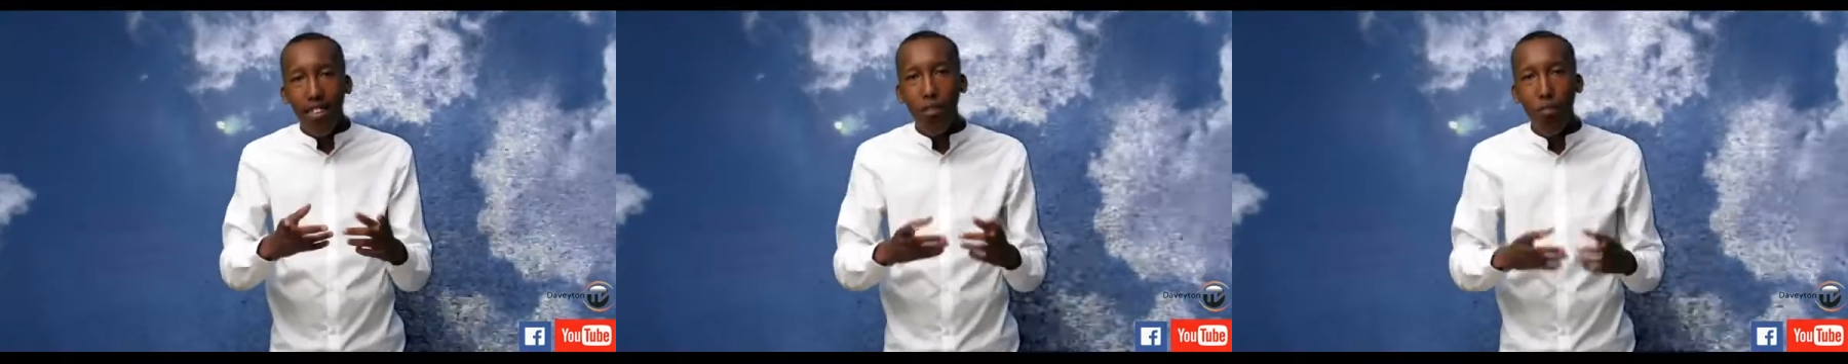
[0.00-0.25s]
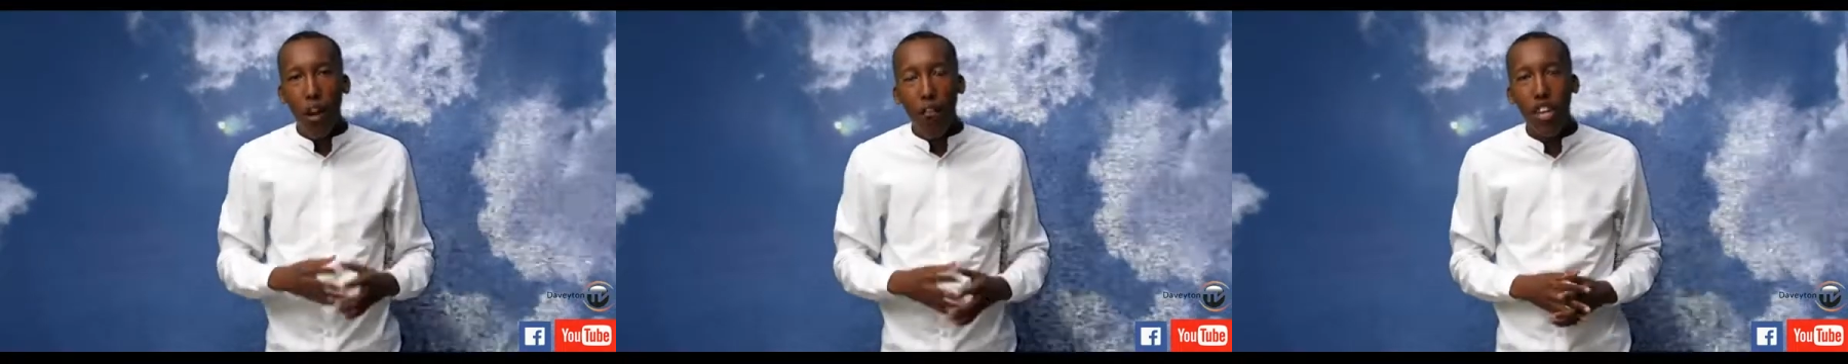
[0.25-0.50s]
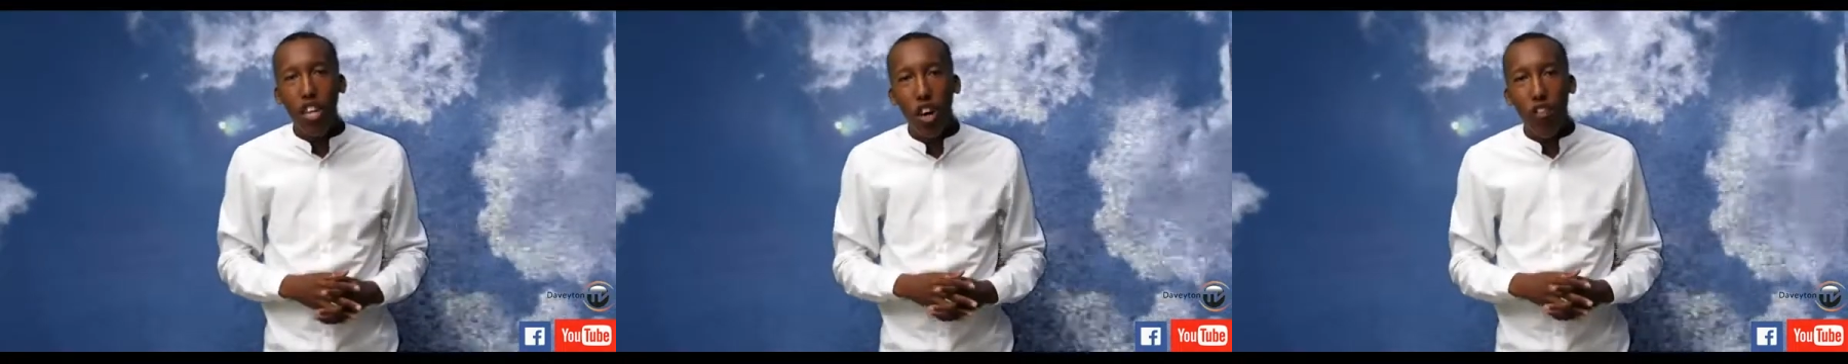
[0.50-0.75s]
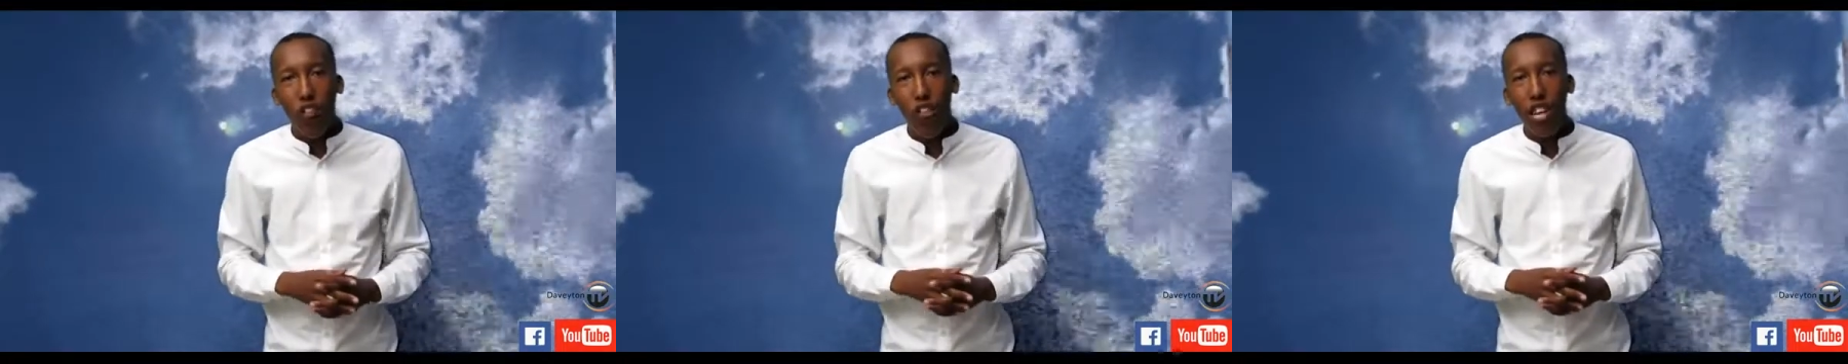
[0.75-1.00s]
Prophet
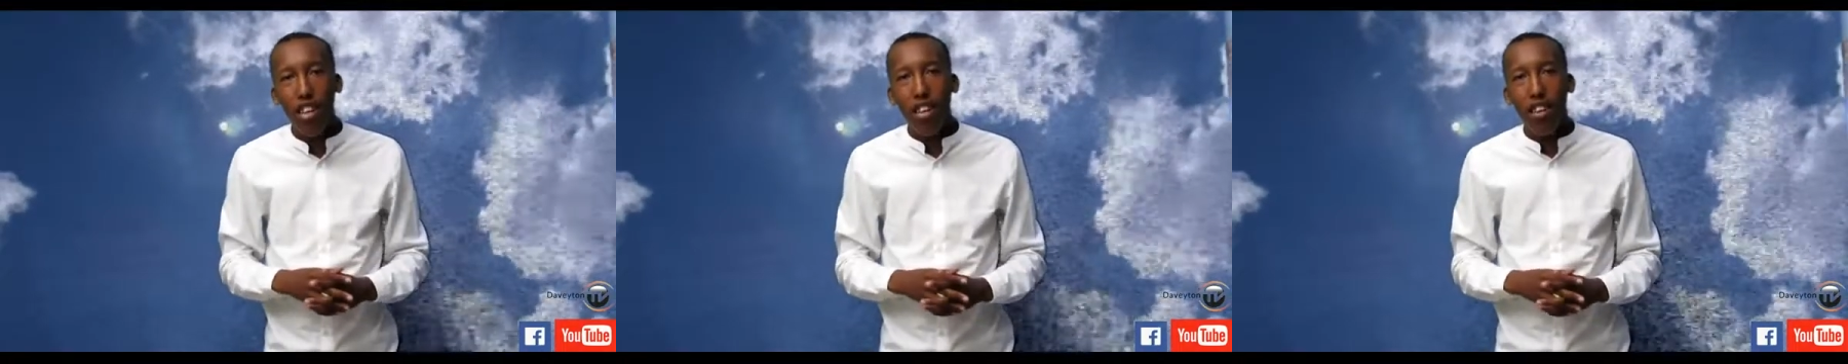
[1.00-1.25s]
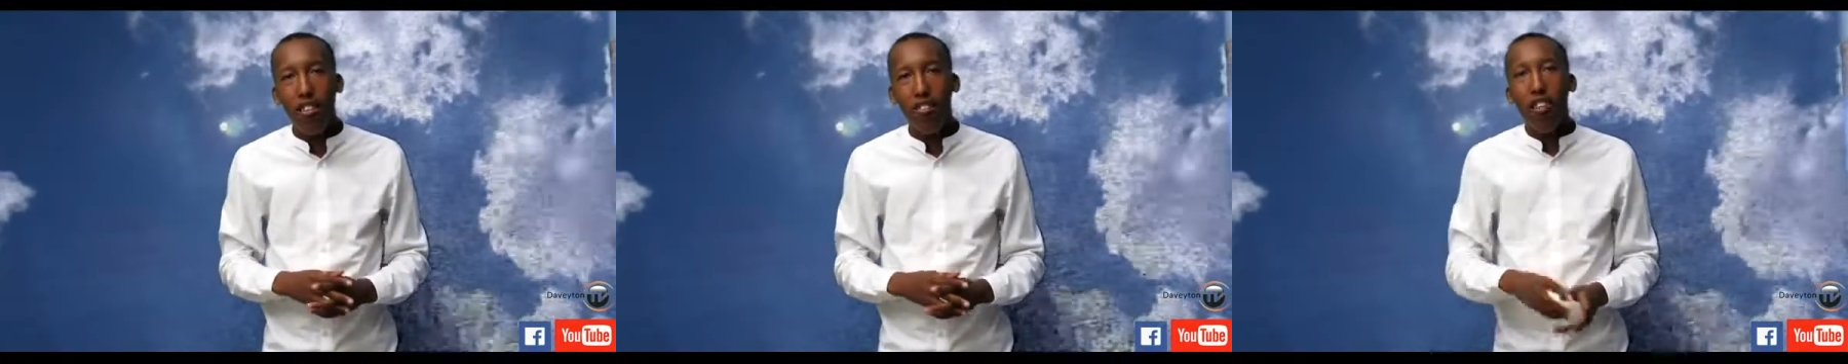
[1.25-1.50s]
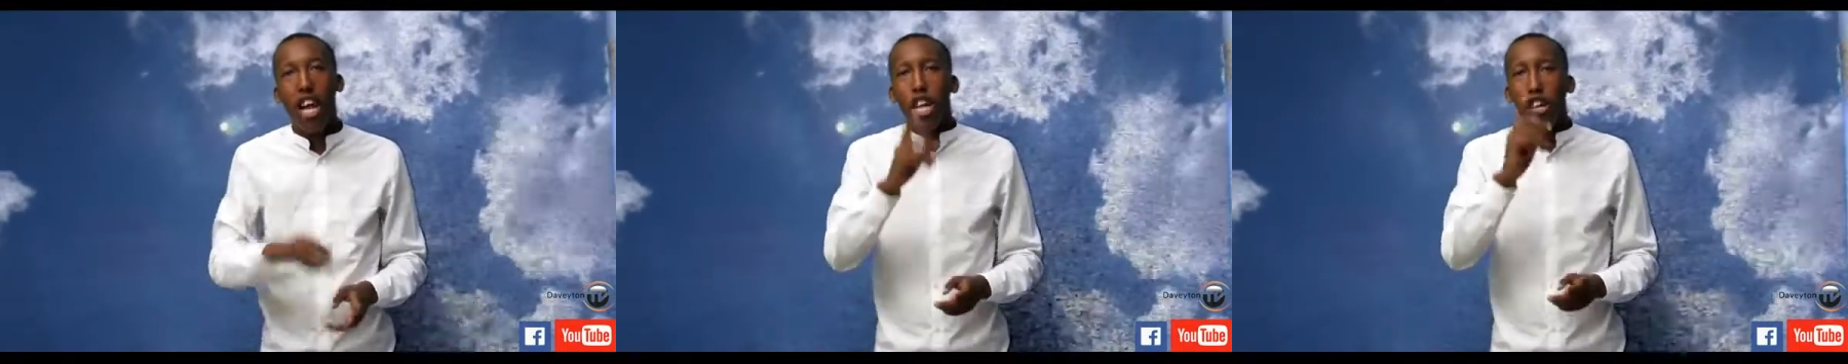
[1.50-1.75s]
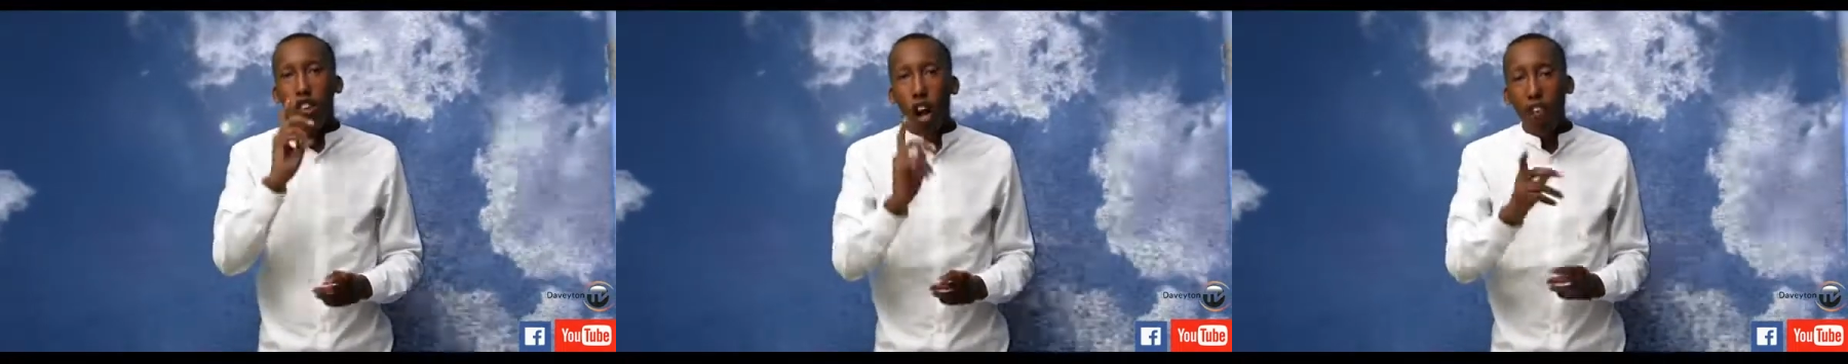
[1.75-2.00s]
Godfrey.
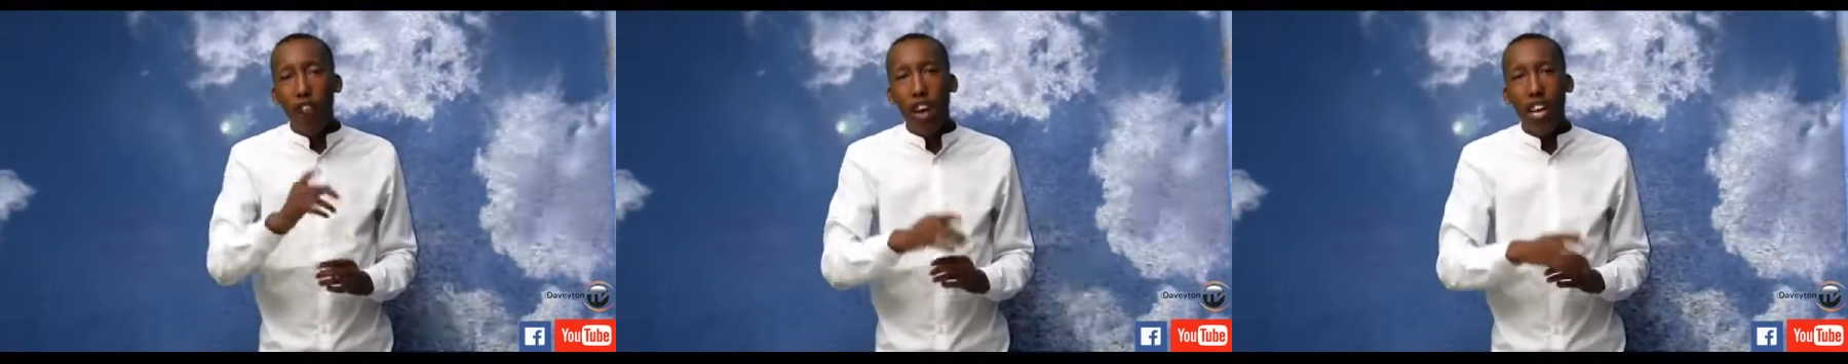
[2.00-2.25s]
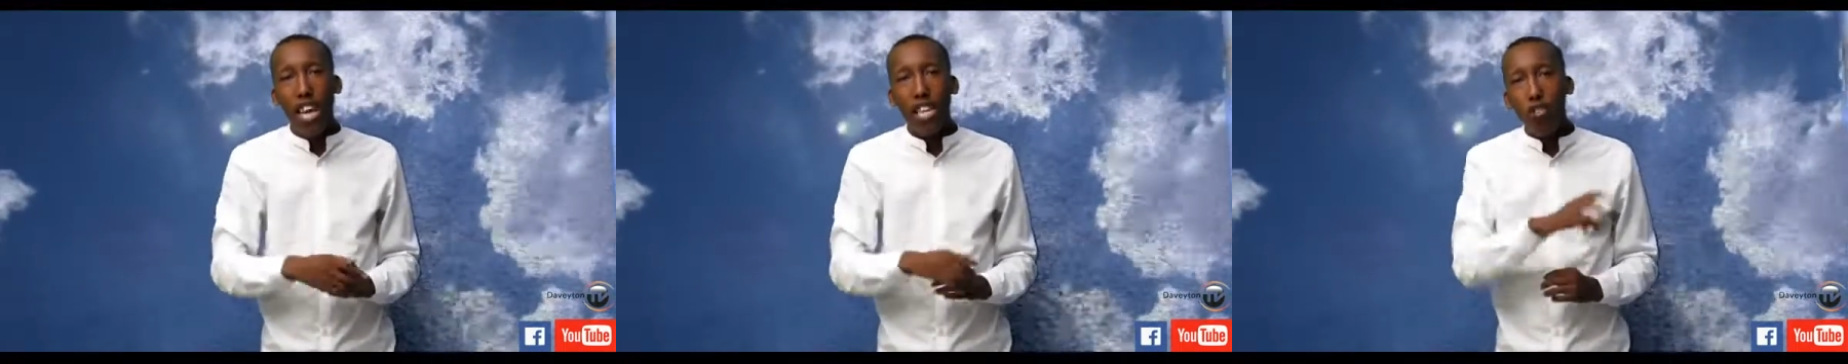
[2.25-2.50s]
Don't forget to